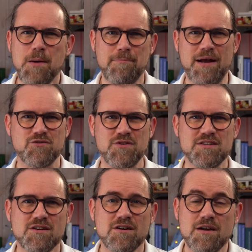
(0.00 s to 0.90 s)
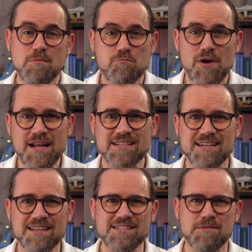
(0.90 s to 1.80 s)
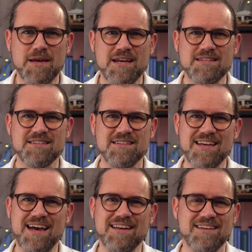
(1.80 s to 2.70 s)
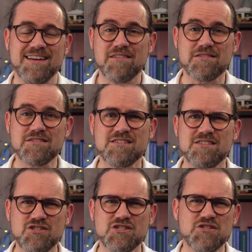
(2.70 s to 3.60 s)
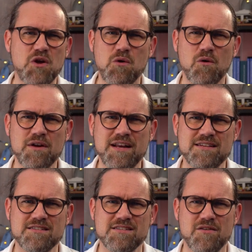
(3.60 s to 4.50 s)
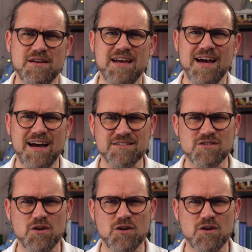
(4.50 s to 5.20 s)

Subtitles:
Batteries are impractical in some cases and in others just no longer necessary as